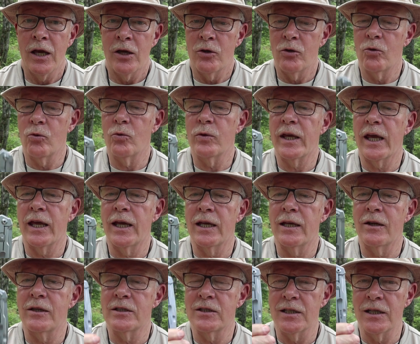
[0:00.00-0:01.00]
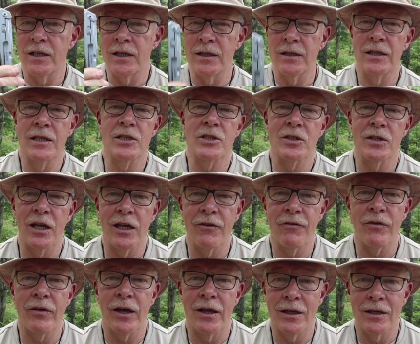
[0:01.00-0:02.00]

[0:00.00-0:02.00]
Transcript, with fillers: you can see this knife